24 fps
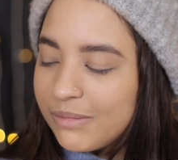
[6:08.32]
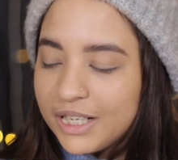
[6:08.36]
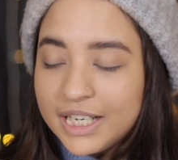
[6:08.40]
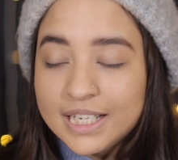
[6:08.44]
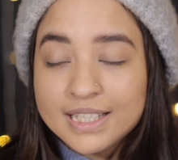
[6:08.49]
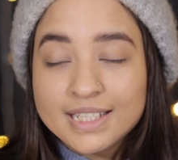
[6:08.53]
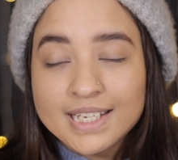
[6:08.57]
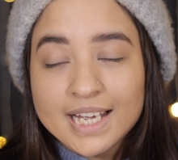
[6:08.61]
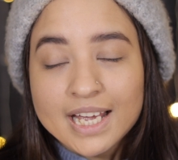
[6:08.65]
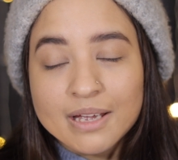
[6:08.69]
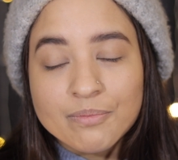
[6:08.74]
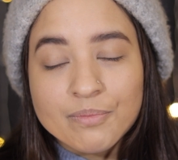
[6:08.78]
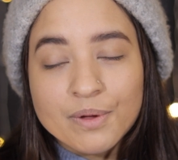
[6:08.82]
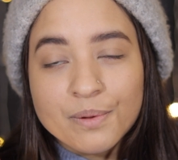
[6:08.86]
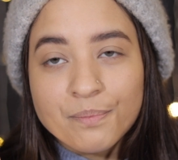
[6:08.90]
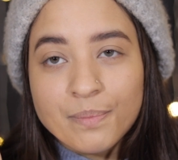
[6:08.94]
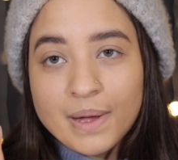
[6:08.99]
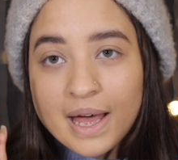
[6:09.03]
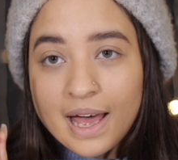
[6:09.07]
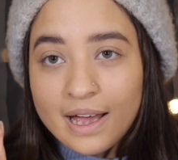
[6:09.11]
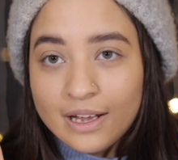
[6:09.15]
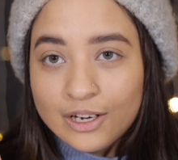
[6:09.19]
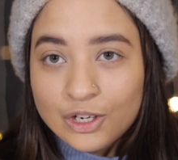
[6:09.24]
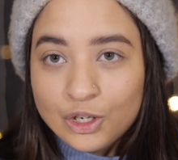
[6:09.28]
gonna take my
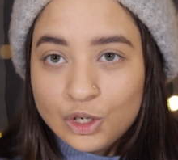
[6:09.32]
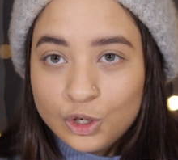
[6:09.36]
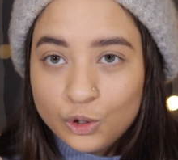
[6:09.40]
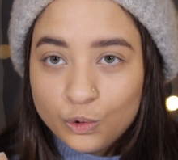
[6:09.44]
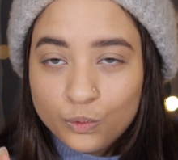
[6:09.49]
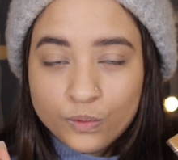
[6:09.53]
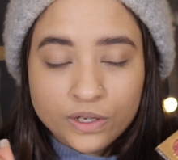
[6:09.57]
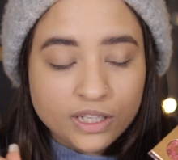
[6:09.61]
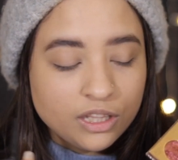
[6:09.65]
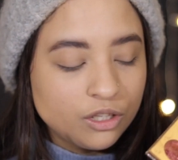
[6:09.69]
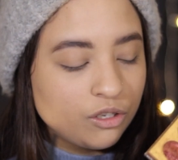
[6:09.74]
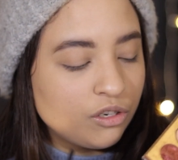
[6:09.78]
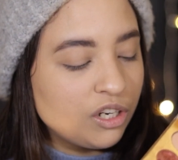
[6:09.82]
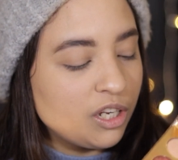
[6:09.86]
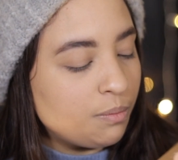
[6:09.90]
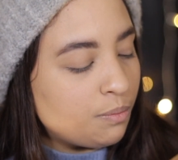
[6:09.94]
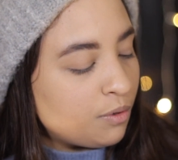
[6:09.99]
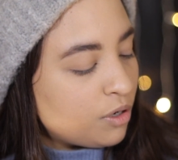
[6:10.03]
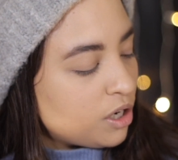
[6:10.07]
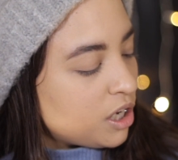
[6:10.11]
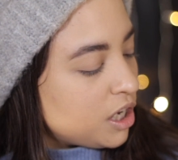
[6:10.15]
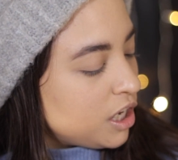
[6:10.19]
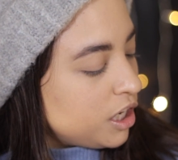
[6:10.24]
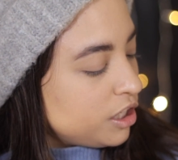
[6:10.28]
PAC 213
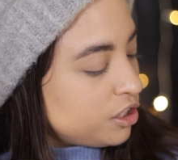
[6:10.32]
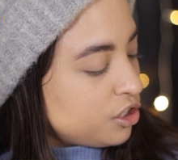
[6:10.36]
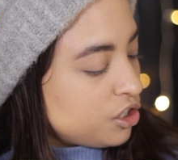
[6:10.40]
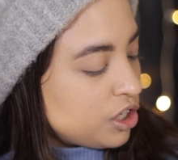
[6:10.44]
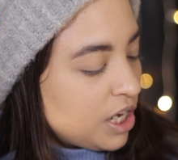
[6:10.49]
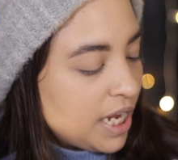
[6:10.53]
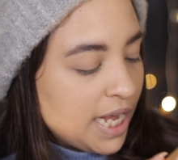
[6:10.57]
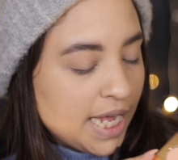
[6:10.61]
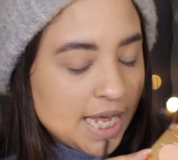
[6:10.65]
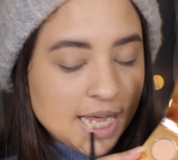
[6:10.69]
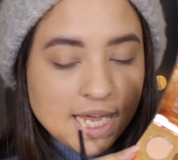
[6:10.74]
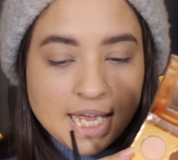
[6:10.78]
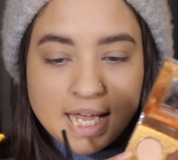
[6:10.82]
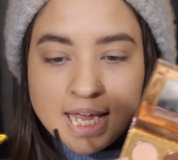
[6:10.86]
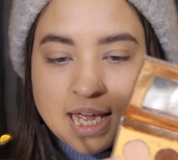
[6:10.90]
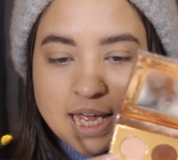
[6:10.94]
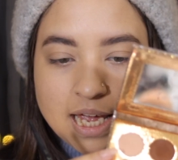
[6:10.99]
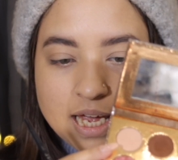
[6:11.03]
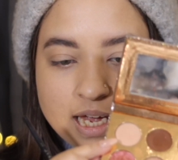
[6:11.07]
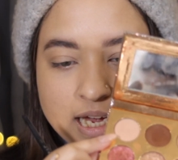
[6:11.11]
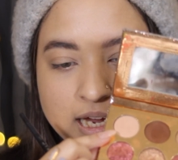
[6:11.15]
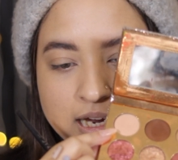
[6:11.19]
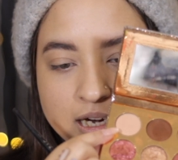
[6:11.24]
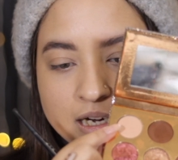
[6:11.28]
brush
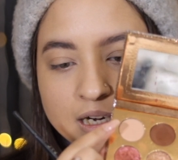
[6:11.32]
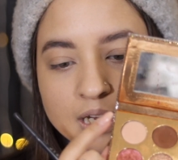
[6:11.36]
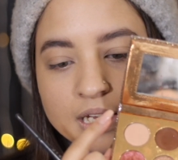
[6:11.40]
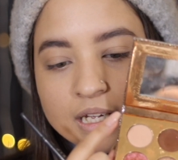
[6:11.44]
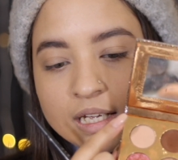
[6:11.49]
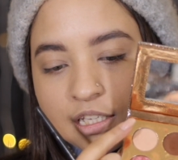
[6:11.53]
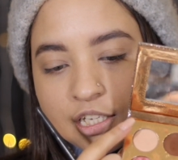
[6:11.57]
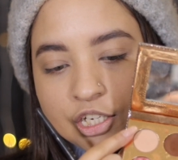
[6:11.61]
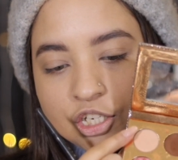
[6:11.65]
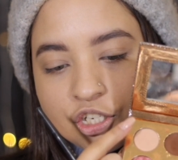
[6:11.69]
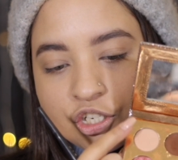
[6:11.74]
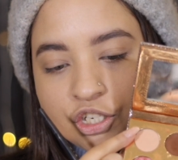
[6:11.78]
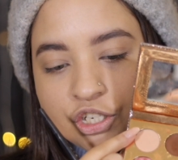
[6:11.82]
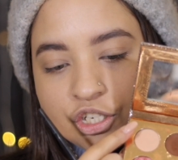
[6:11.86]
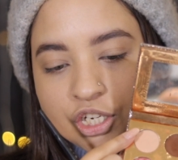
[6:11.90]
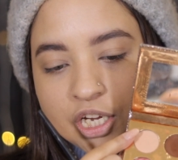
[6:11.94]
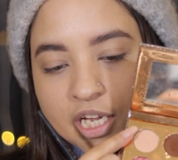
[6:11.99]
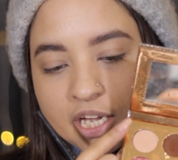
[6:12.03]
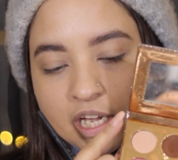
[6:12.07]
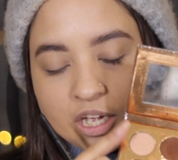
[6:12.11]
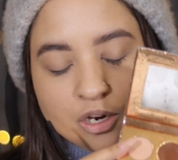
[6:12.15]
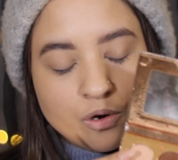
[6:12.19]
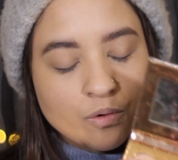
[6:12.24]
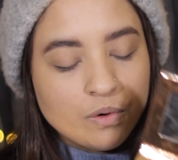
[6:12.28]
and this
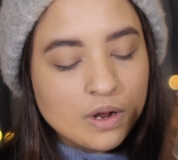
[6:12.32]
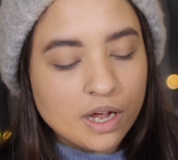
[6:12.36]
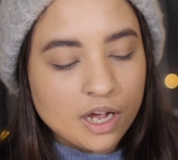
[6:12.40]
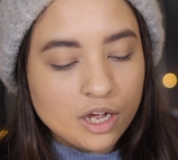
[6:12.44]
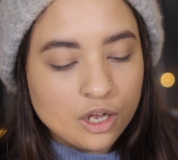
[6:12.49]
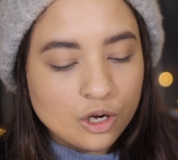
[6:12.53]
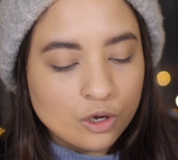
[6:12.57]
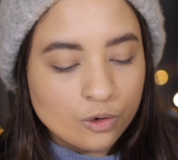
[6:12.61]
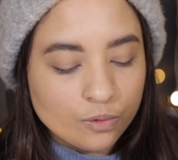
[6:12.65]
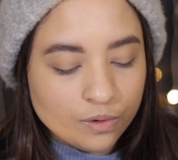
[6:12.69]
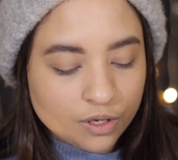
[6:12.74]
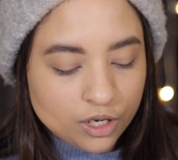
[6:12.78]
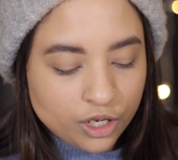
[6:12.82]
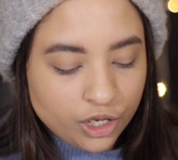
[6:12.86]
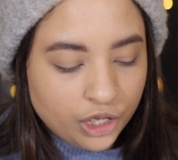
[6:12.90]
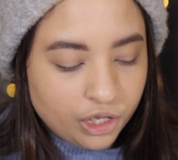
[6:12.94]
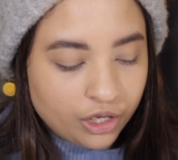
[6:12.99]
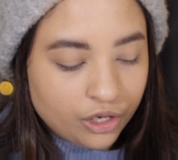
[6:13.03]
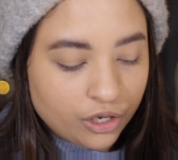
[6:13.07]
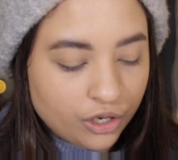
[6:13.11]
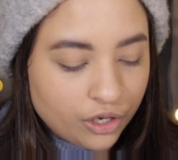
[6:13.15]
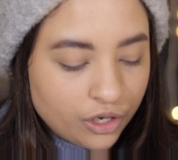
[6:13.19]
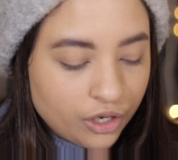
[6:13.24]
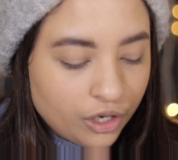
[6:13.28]
shade right over
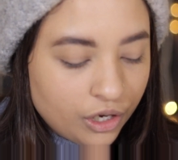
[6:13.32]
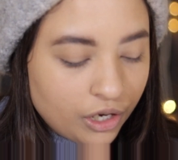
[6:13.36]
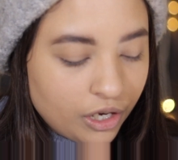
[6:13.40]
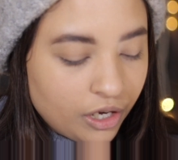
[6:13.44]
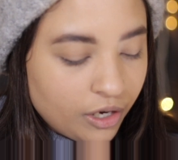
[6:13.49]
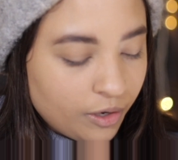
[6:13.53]
here.